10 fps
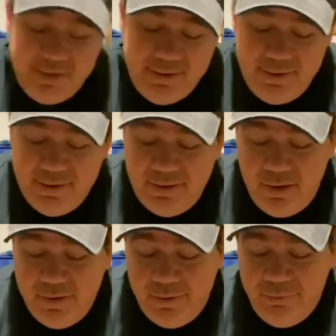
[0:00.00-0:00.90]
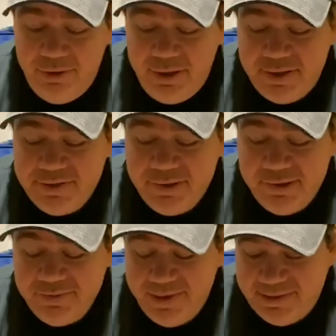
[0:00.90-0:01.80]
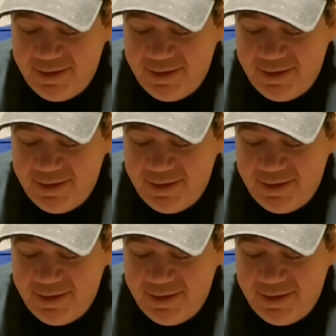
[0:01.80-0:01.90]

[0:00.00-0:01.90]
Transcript: that really concerns me is that,